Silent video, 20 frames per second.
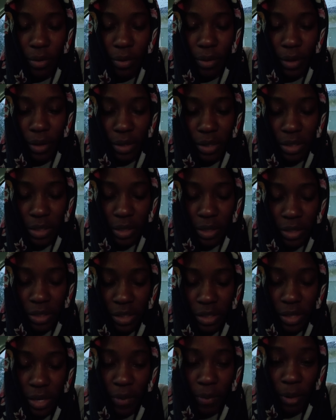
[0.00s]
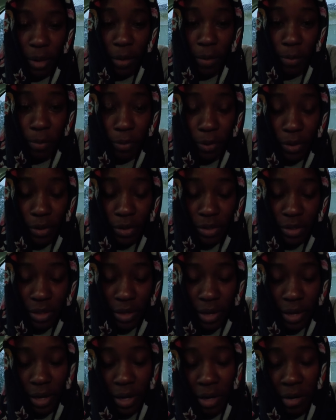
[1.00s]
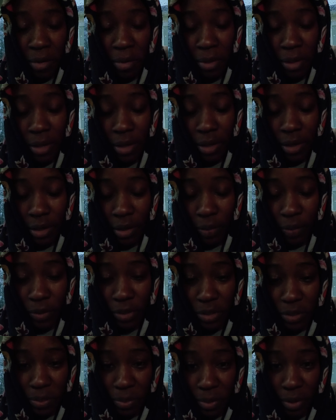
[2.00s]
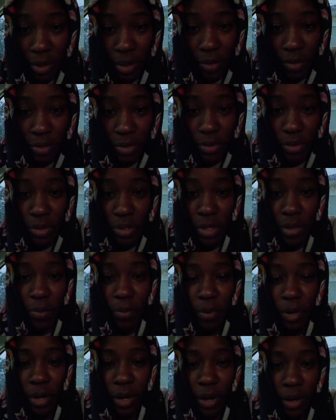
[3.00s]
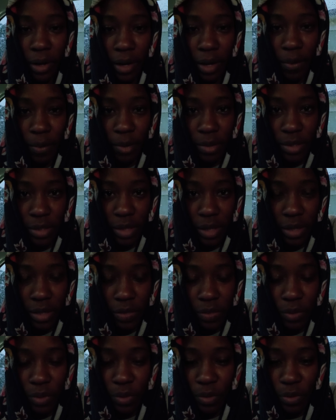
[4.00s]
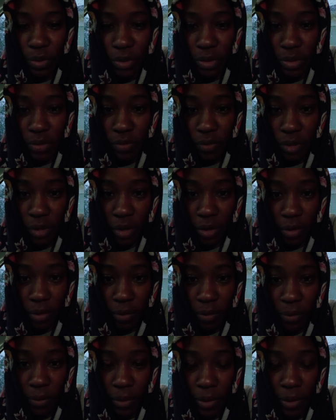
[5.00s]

Actually, I just came out of prayers. I got out of bed and I went to pray. And as soon as I prayed, I came outside to record this video.